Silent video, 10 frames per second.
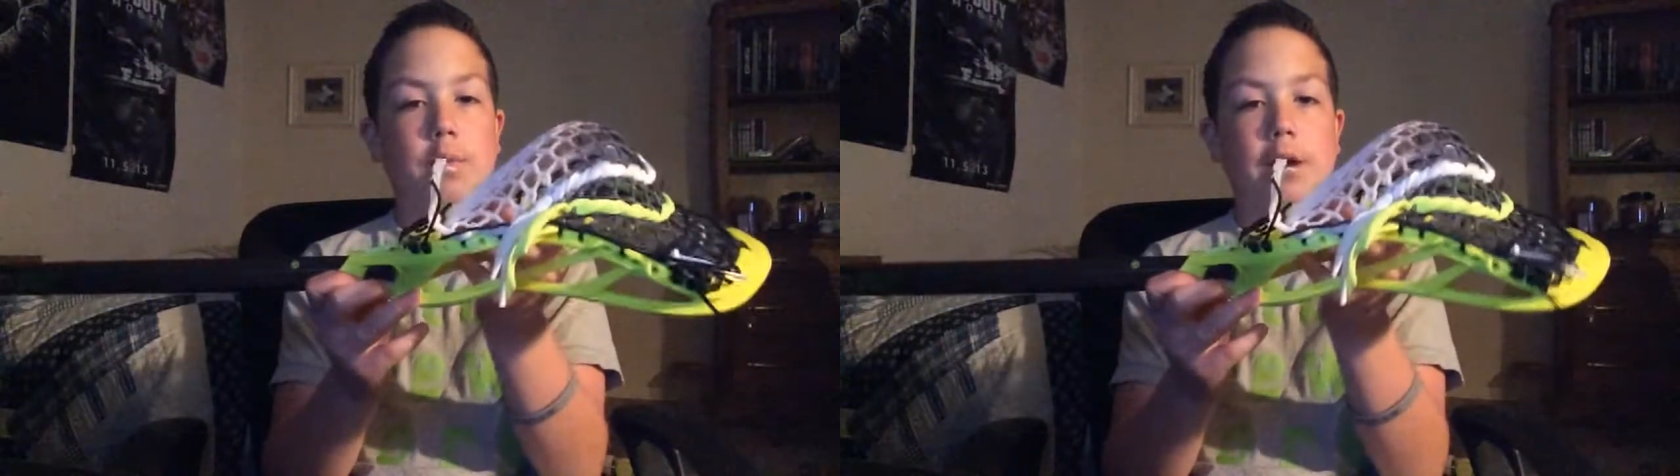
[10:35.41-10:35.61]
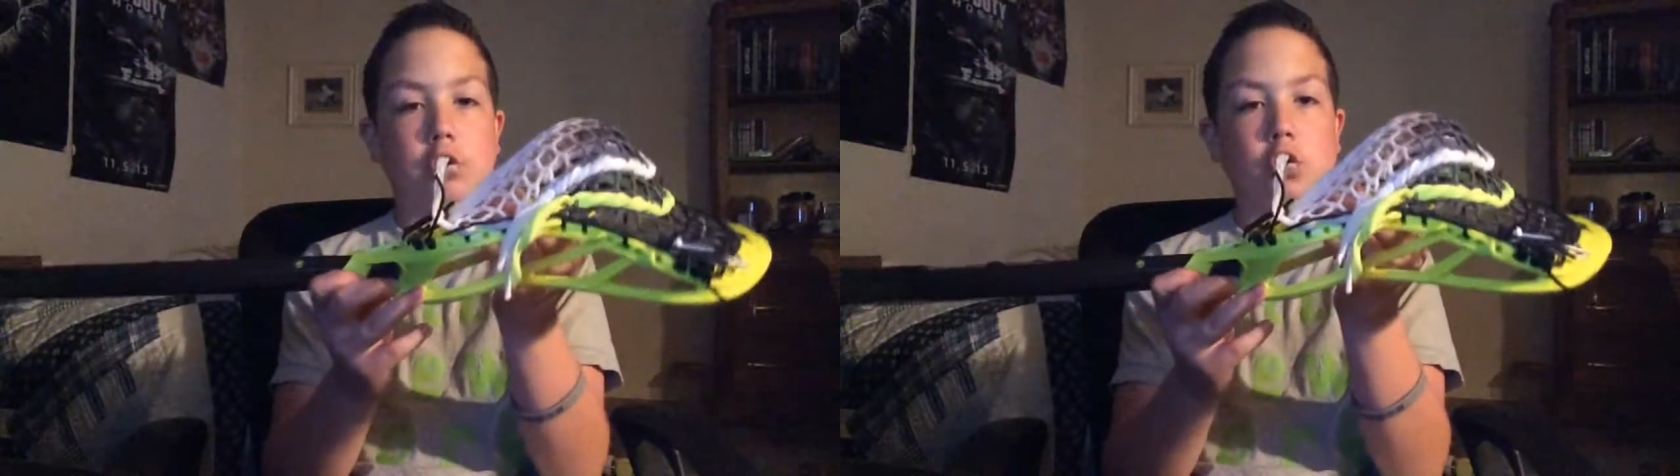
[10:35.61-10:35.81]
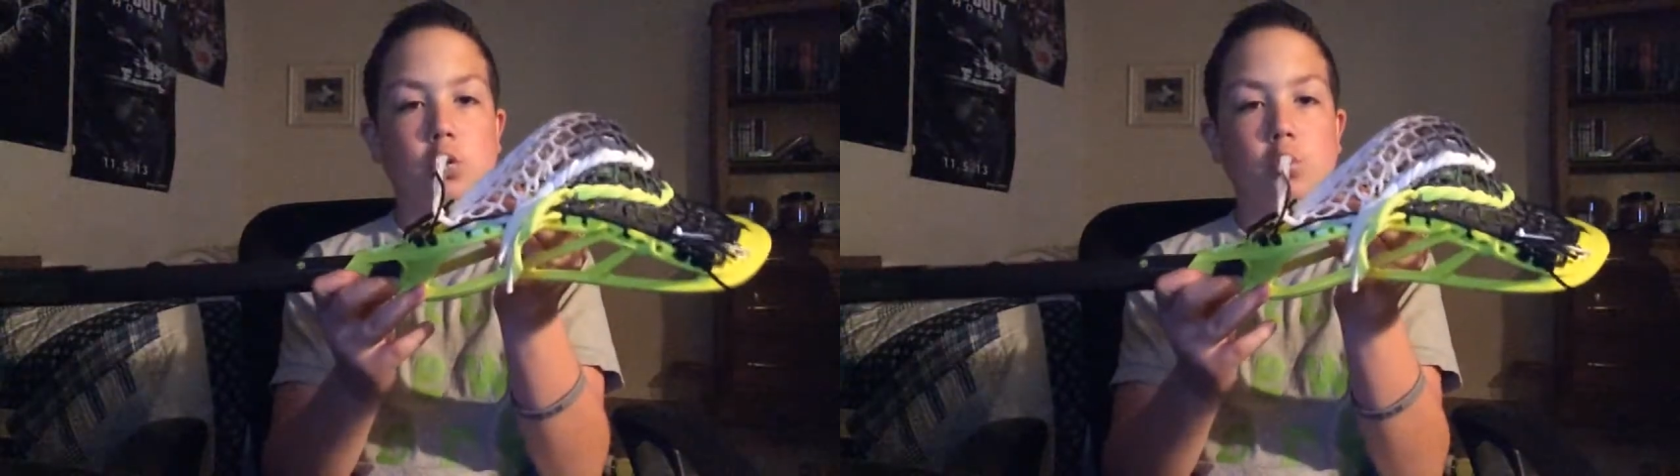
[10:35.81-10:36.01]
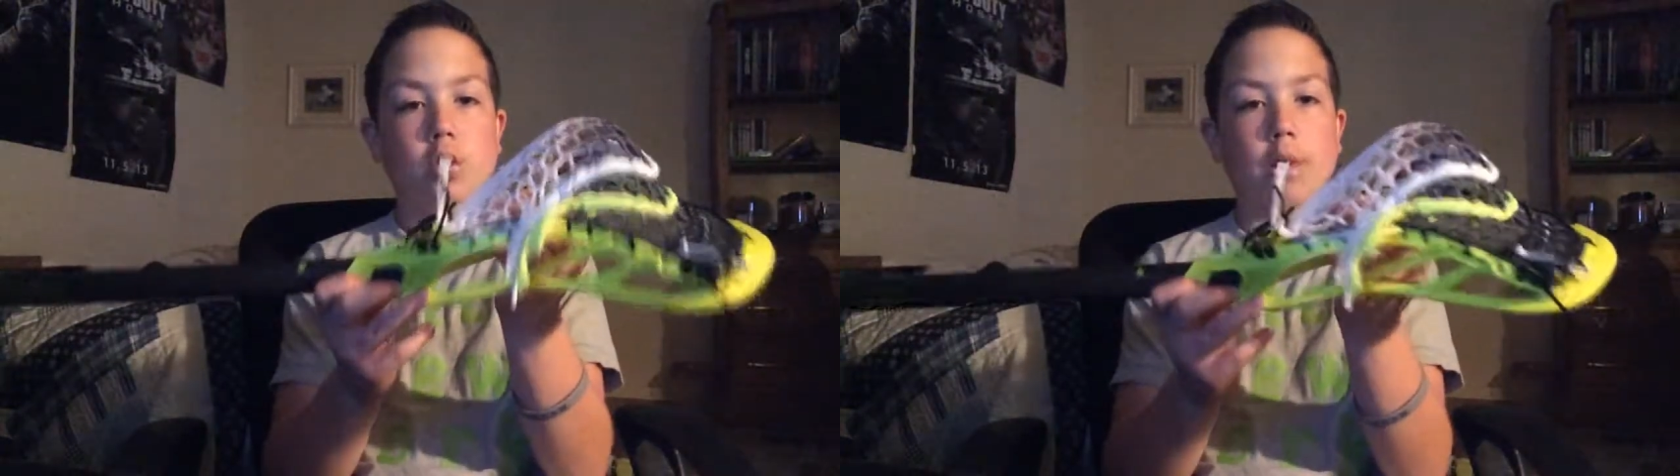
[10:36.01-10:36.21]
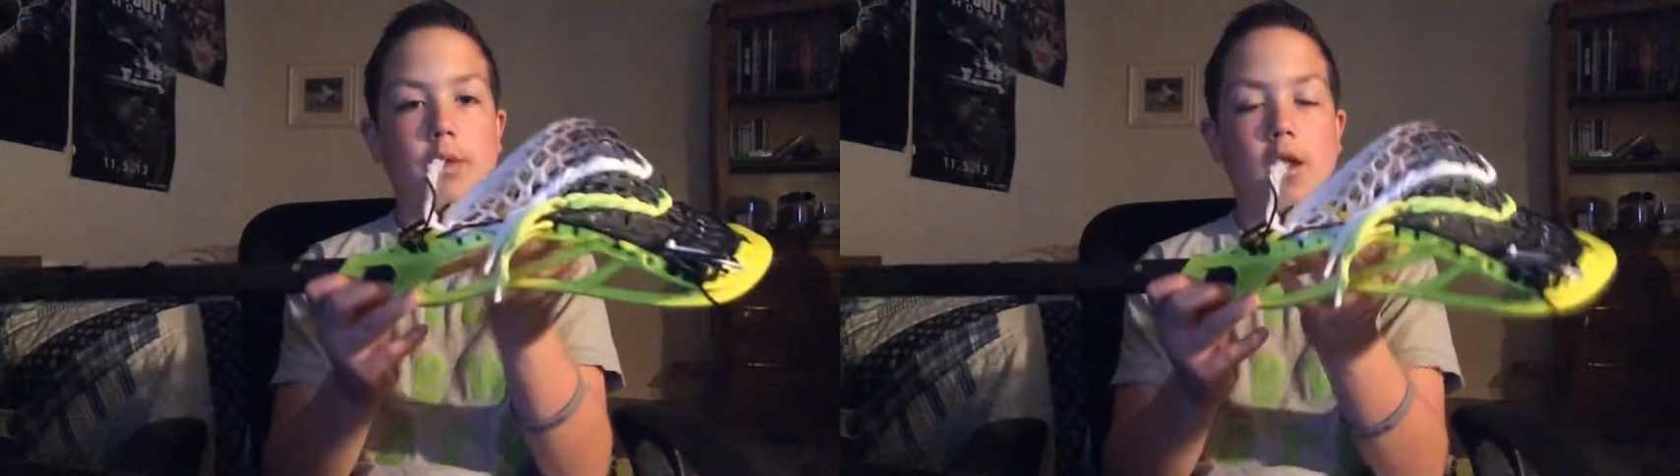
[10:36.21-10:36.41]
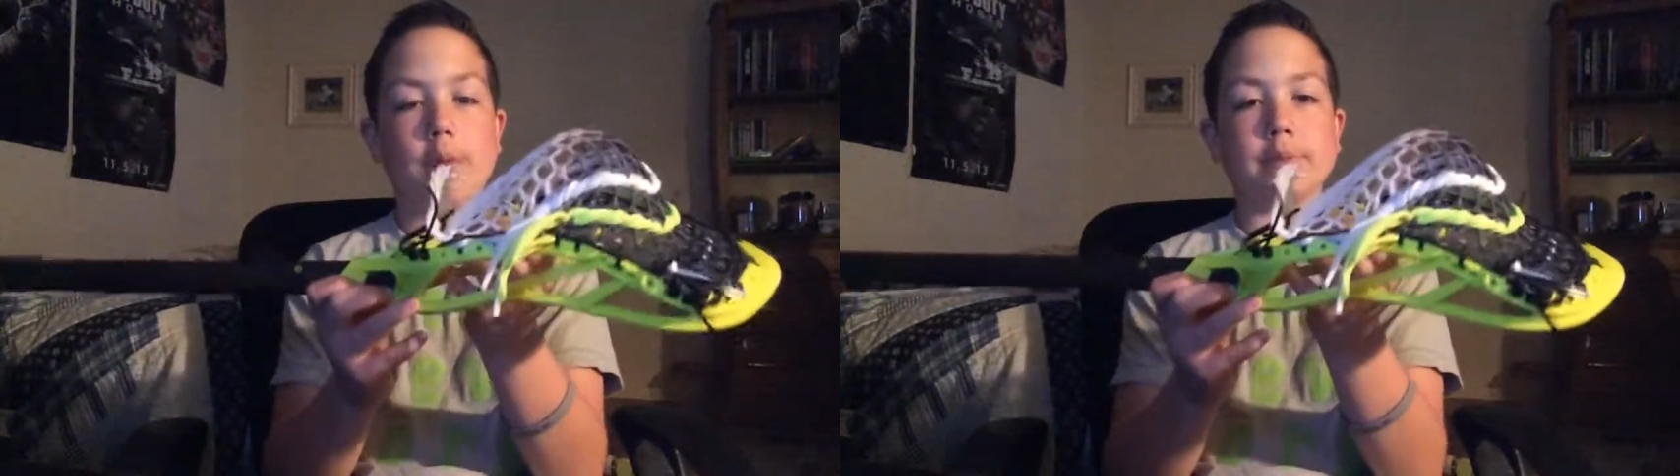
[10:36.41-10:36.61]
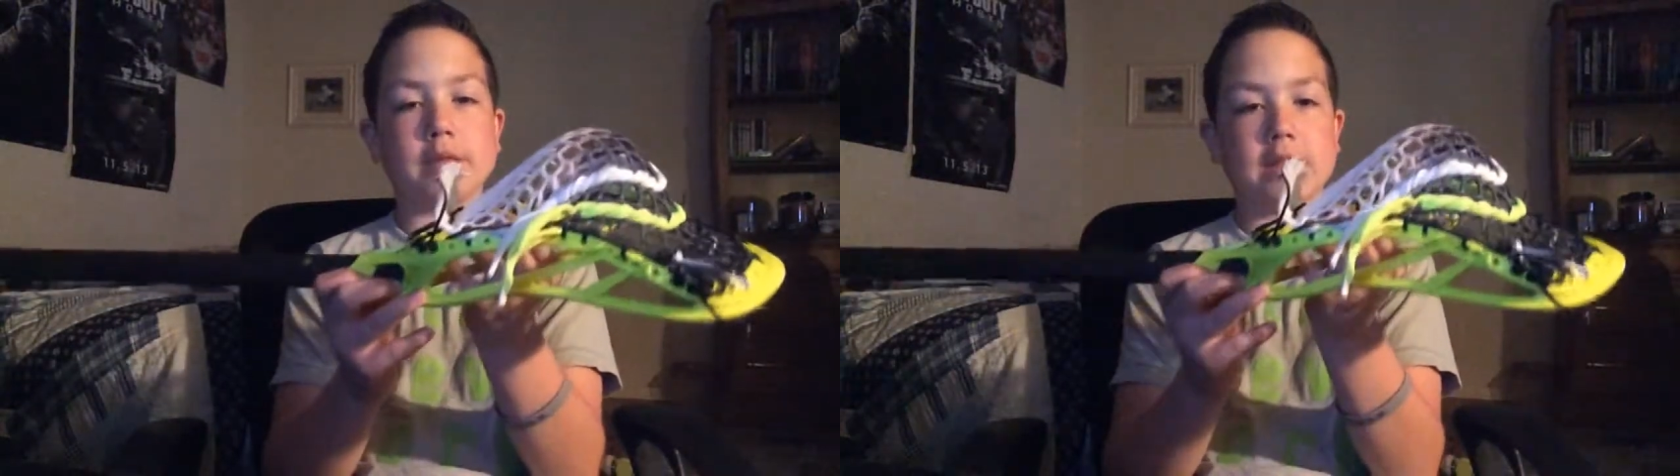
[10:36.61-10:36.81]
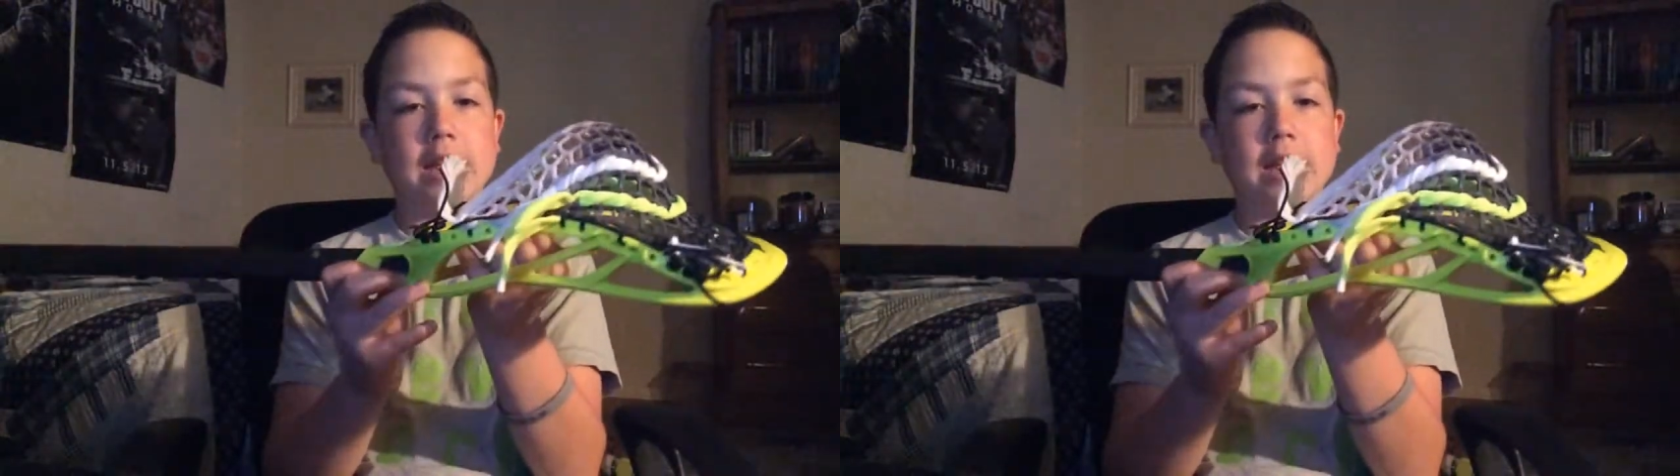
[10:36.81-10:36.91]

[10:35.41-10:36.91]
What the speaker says: about 2 double ups,